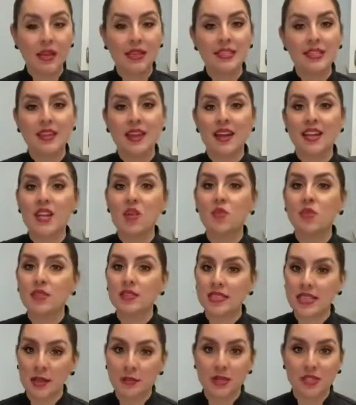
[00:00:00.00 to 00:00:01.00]
cutting will
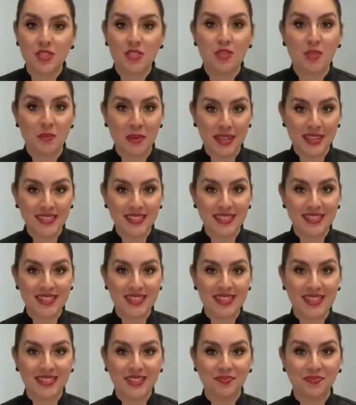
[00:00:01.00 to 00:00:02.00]
damage the base.
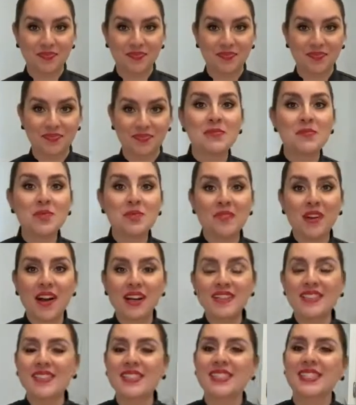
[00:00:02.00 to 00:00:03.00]
Let's move
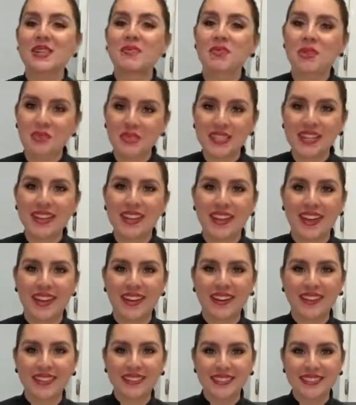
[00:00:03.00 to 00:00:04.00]
on to some use and
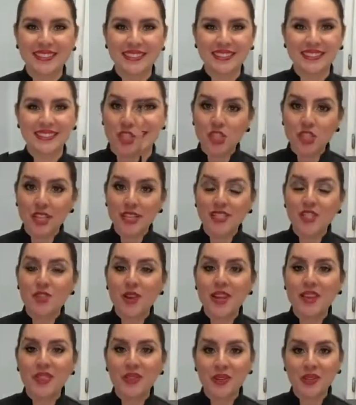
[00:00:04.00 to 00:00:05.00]
care. Wash and
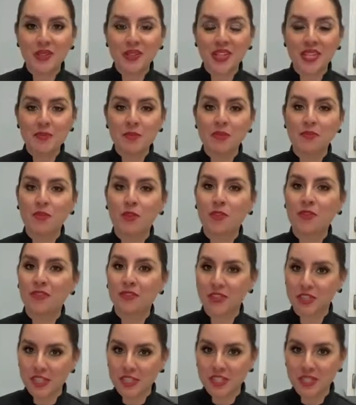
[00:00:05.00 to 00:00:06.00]
dry thoroughly before
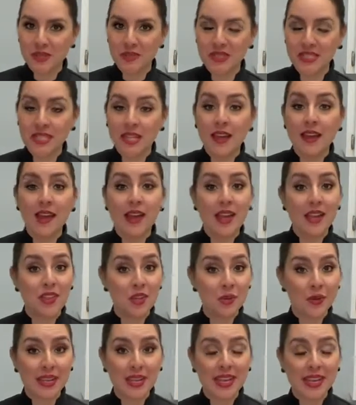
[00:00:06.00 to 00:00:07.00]
first use,
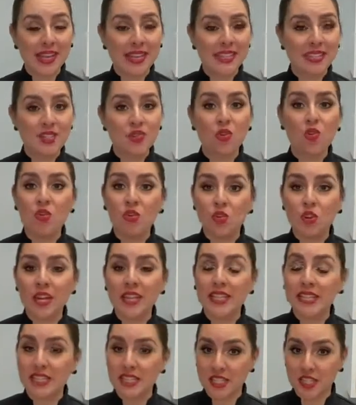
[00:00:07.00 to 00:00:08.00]
either by hand or in
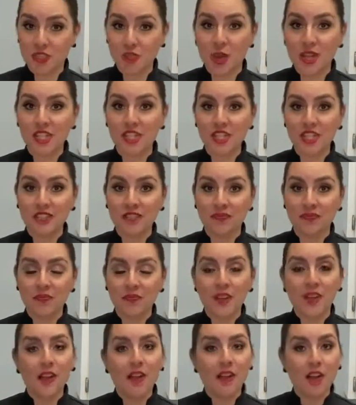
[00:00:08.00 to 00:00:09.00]
the dishwasher.
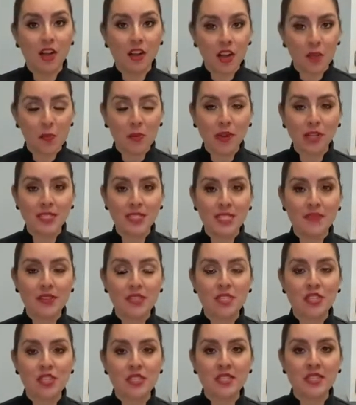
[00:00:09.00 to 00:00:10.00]
All parts of the
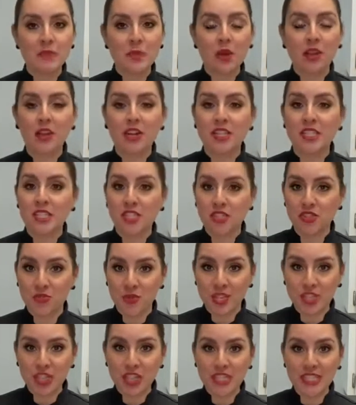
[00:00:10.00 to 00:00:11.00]
CheeSmart are
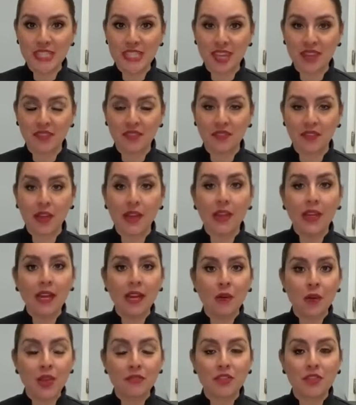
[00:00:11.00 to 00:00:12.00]
dishwasher safe.
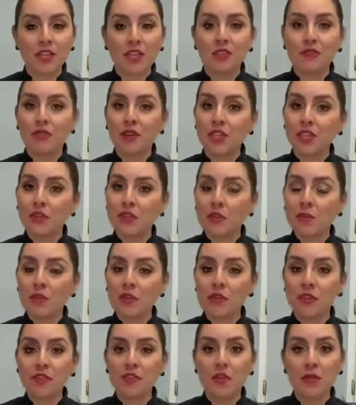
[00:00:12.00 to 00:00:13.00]
However, if when you
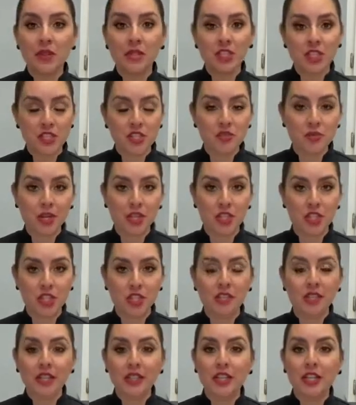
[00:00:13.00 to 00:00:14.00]
remove it from the dishwasher,
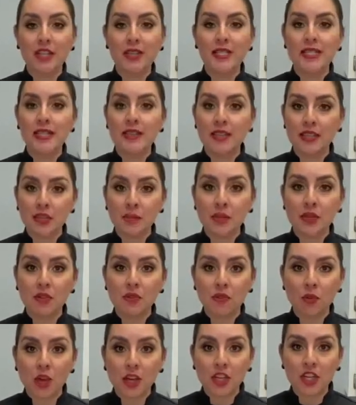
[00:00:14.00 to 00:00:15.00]
there is a little bit of
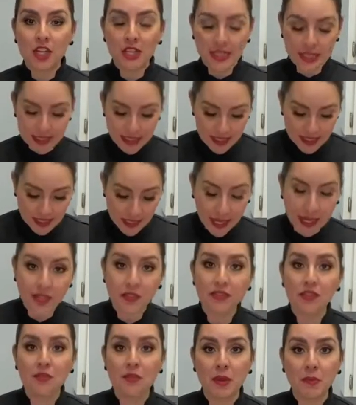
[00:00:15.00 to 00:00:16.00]
water inside
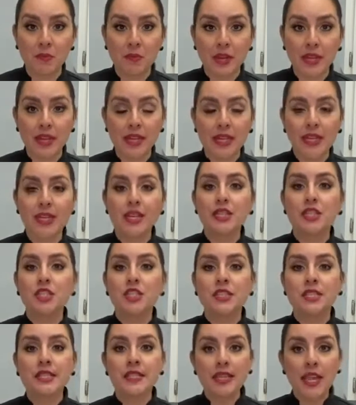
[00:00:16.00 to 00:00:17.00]
of the membrane,
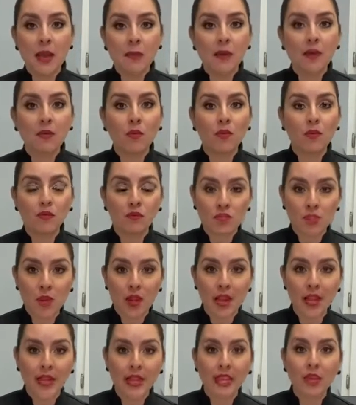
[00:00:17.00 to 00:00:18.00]
just dab it
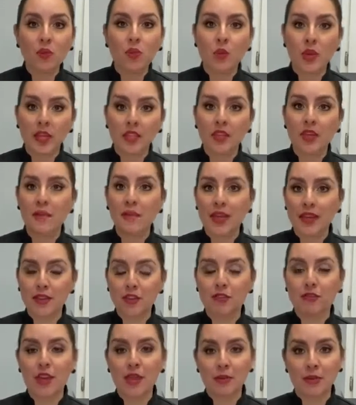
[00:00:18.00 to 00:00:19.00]
dry with a
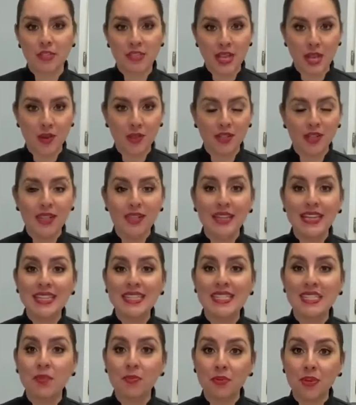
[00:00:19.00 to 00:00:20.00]
microfiber towel,
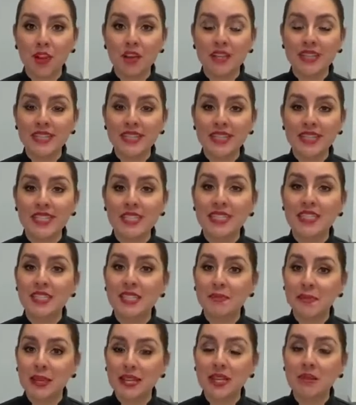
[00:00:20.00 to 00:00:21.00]
as the product needs to
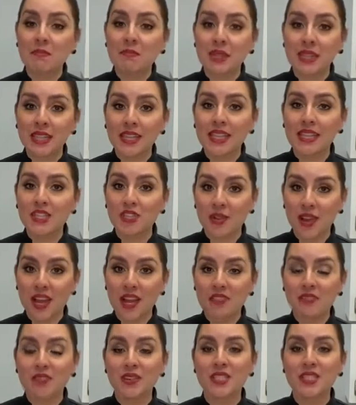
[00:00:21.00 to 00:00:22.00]
be completely
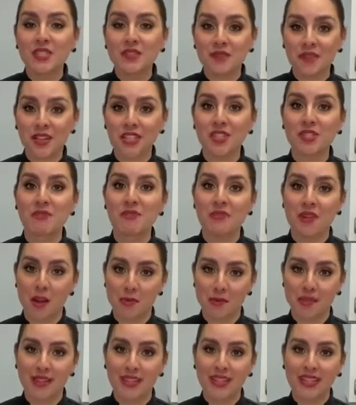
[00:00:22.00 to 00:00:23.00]
dry for it to function properly.